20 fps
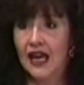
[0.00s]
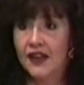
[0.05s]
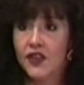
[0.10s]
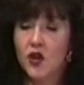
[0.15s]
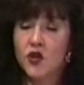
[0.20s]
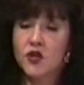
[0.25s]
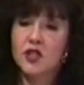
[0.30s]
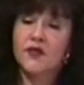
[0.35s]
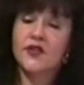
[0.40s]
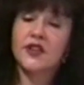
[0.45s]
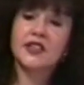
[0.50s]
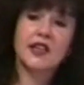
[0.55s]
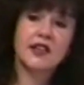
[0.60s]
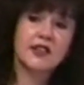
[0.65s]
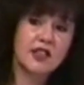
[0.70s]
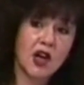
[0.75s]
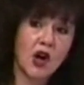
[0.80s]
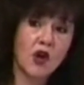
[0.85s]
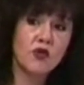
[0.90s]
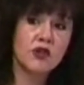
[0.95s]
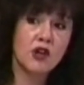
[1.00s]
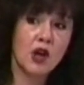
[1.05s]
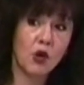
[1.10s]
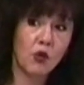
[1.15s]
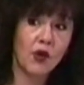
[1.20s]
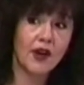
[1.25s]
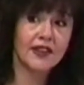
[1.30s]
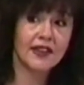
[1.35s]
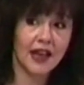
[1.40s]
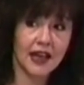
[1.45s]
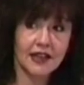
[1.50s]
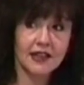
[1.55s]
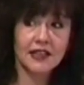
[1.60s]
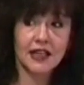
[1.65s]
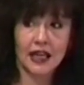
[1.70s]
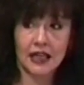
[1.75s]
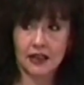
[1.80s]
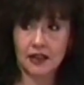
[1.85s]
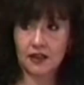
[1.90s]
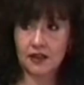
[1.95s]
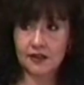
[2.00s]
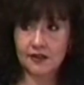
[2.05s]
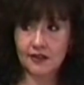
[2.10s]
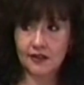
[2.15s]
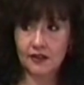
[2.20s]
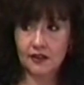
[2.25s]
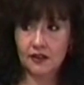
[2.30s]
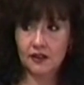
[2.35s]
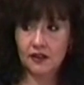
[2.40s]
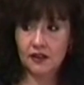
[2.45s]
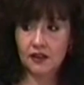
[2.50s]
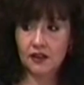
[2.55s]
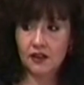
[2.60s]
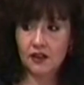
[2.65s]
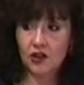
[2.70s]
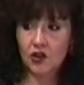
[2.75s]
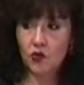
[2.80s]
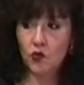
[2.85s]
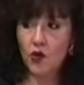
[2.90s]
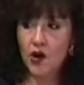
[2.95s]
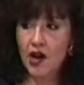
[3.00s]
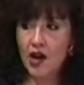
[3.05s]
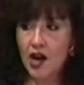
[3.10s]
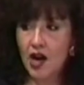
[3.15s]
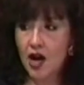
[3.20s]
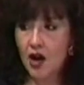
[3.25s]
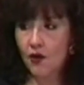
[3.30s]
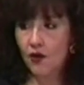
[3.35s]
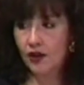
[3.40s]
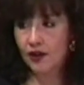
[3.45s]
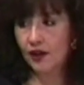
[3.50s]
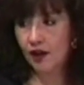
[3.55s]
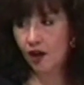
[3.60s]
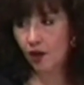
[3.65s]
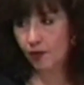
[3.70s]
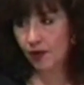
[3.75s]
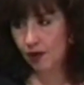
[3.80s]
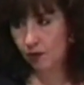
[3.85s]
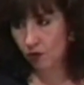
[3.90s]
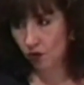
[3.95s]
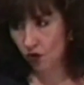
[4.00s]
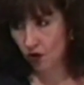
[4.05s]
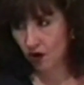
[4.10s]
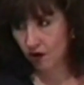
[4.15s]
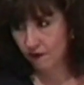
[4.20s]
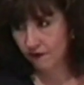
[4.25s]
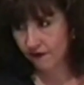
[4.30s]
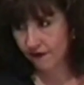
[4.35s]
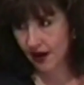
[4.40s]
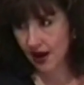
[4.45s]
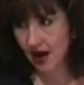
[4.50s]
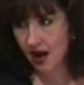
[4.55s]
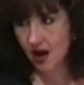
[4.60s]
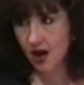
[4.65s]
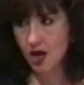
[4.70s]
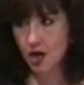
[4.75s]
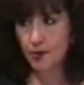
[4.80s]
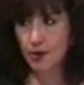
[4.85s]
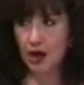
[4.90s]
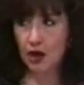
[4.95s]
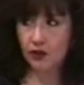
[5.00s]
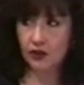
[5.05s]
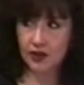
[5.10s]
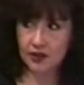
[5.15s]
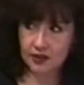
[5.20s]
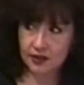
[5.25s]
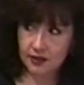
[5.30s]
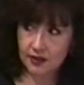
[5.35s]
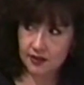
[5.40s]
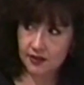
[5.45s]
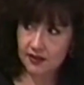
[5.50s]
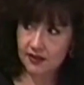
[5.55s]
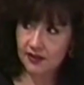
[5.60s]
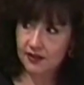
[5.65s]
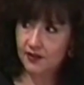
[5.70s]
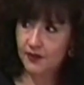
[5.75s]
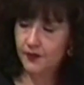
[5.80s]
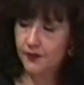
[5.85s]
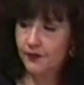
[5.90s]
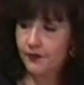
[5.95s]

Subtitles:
And those of us that don't know what that date is, we're a little bit more vague about this.